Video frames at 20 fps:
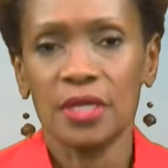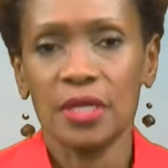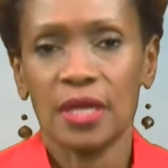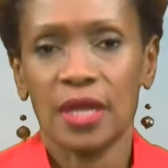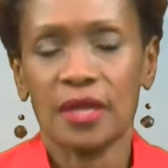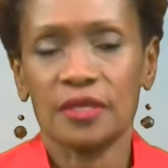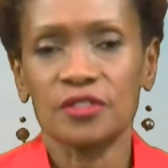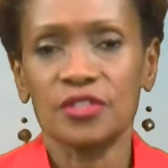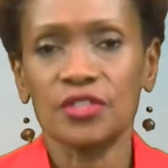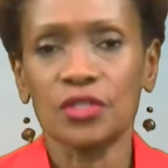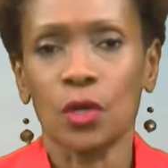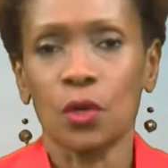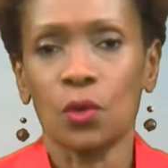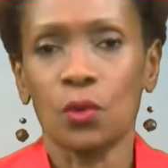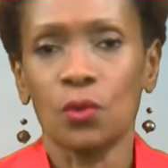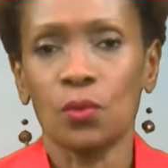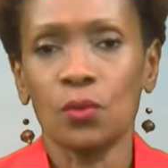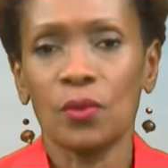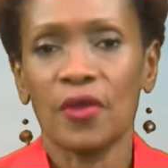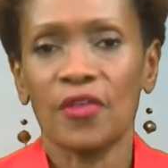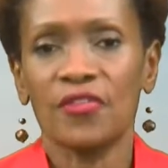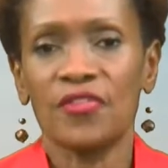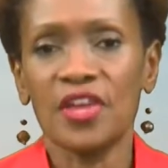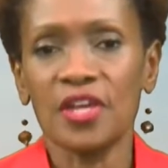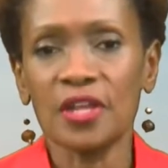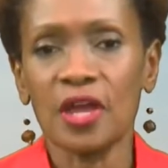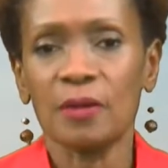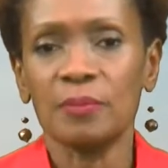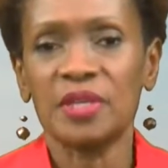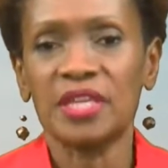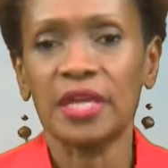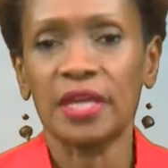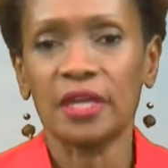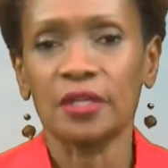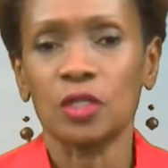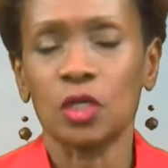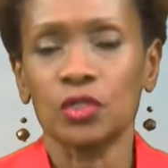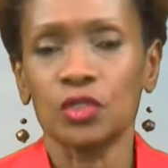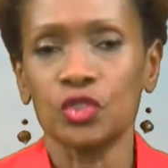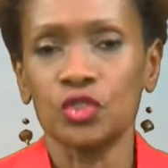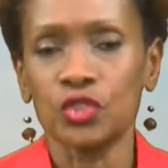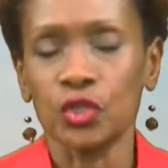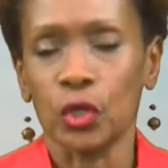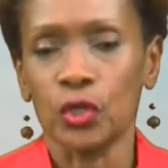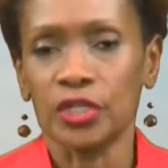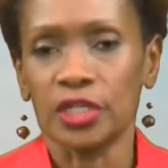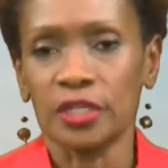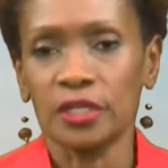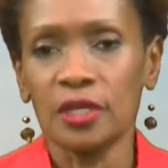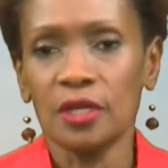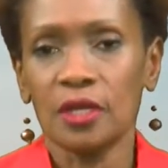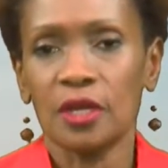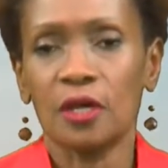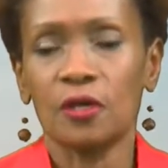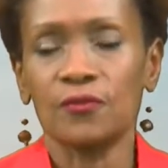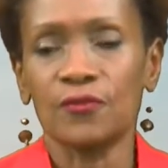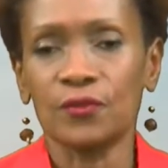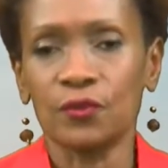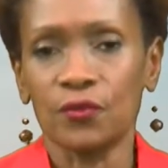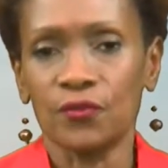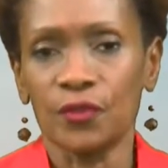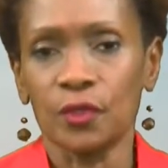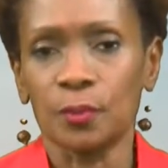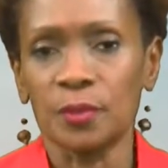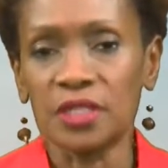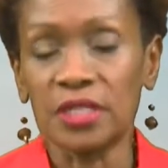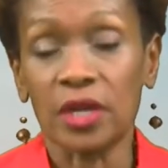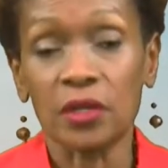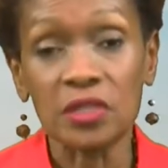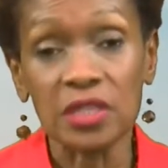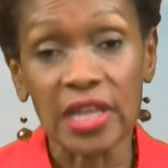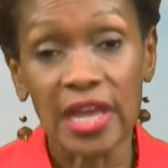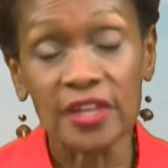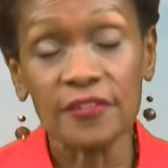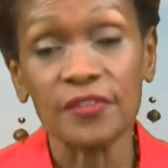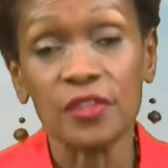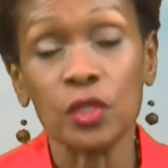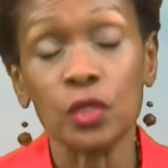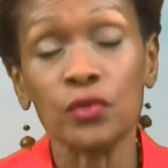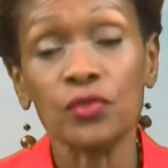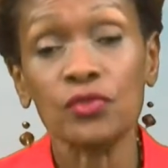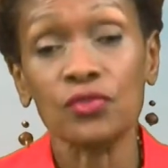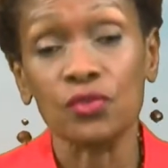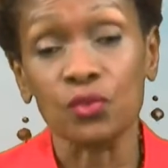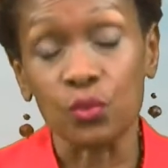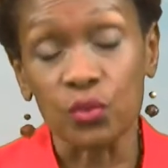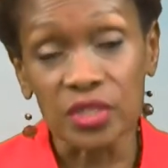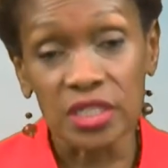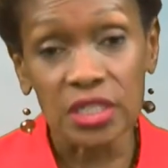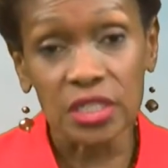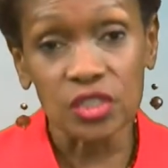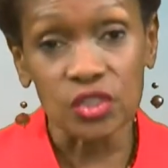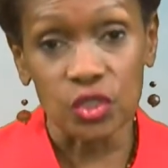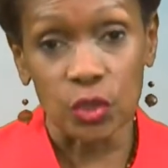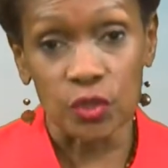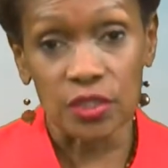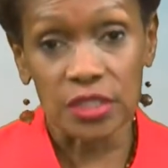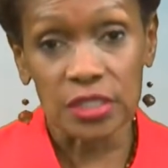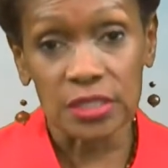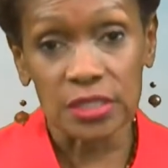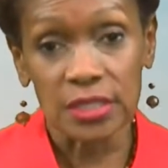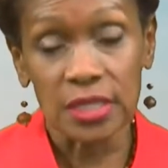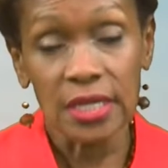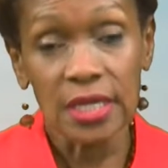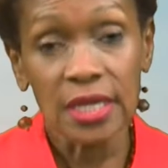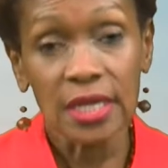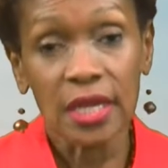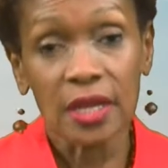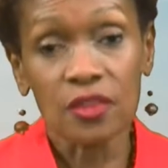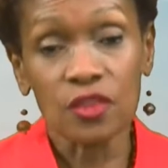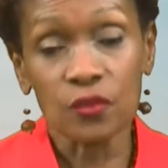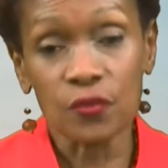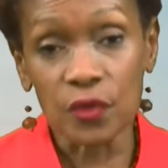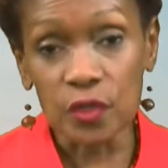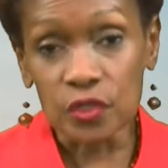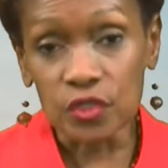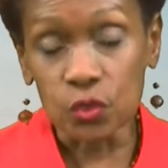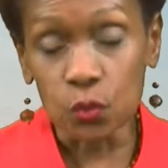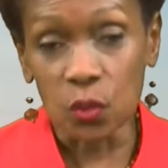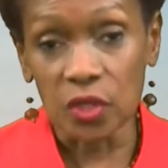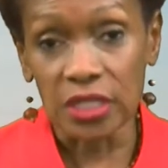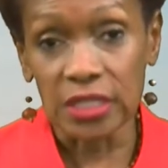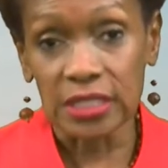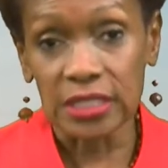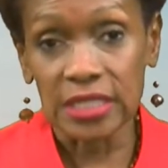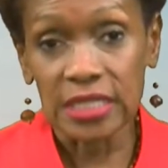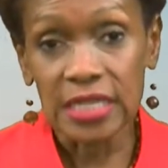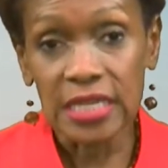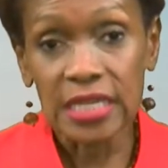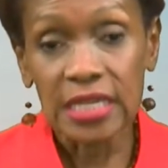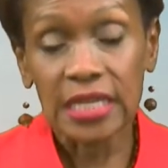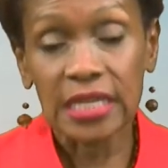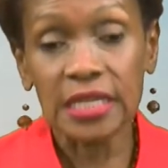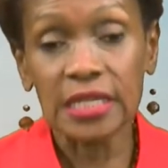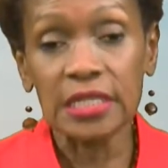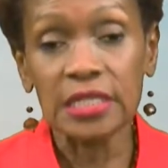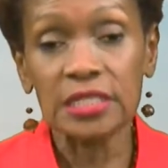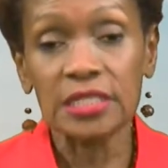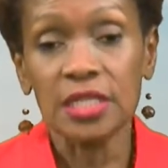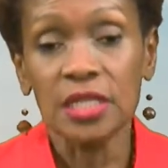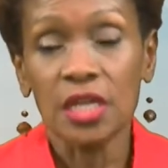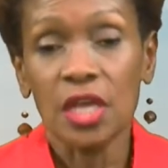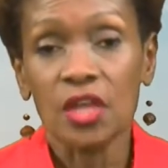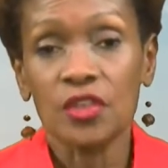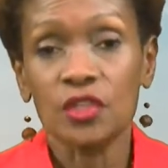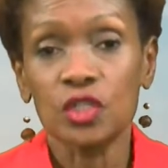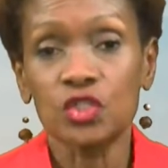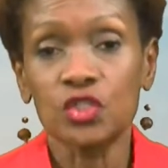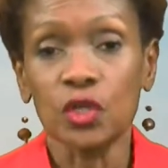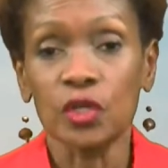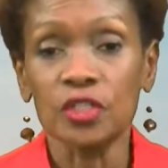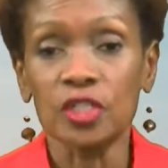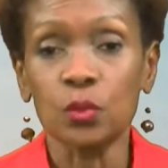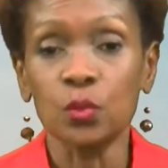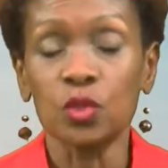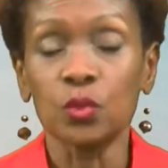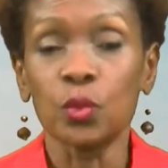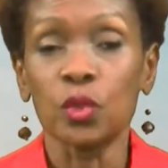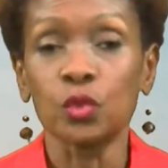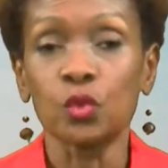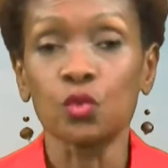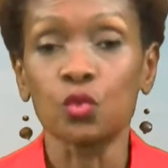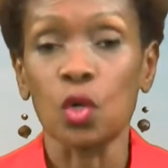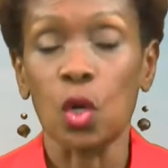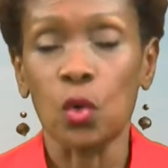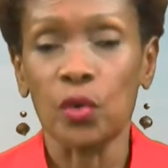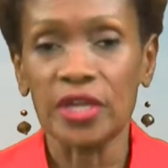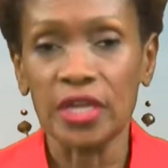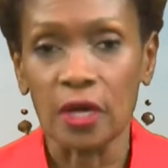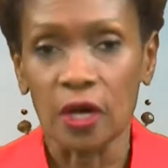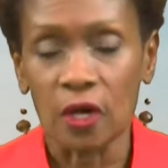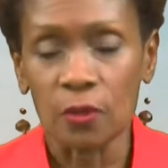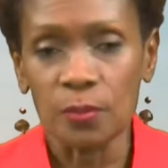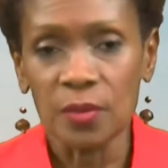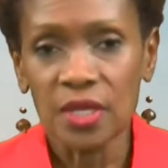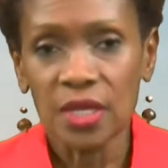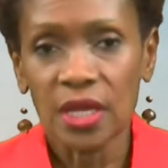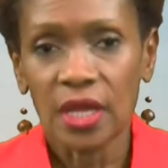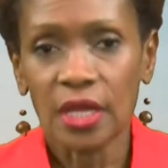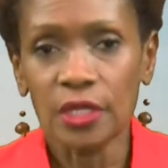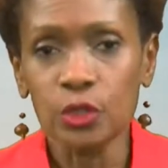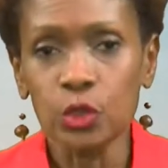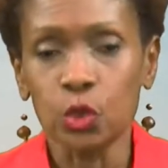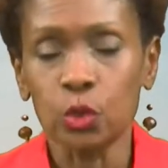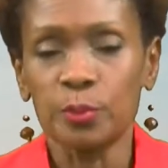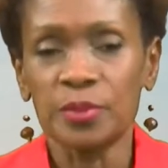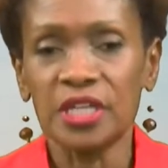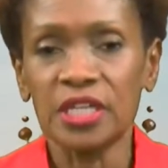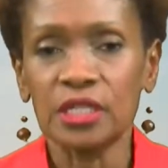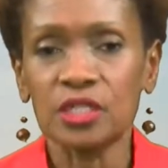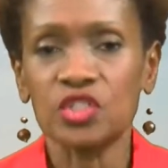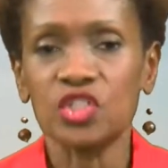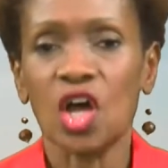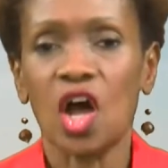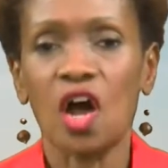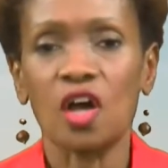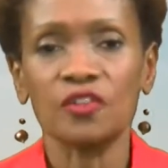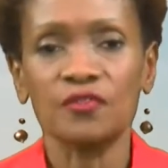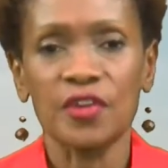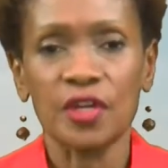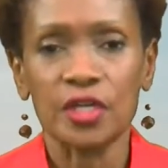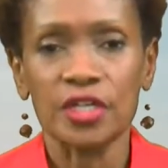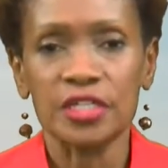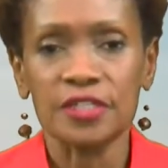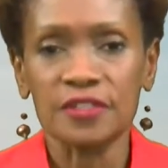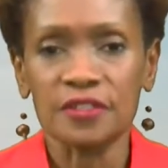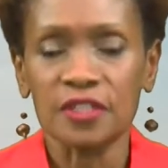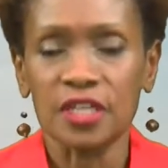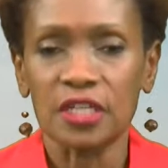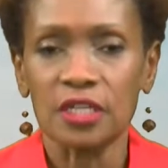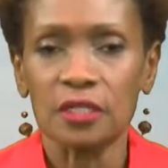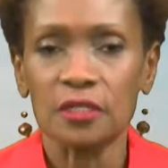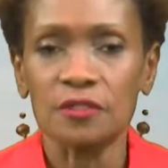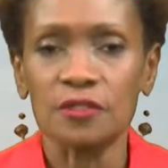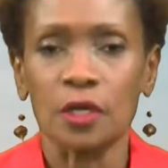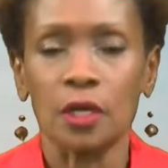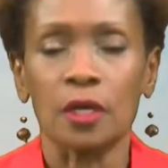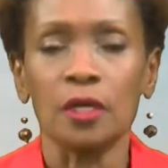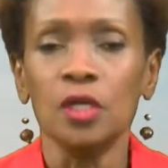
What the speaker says: And so then I began on the journey of fulfillment. Now in life, there are three journeys. The first one is the journey when we're growing up and you're being taught various things.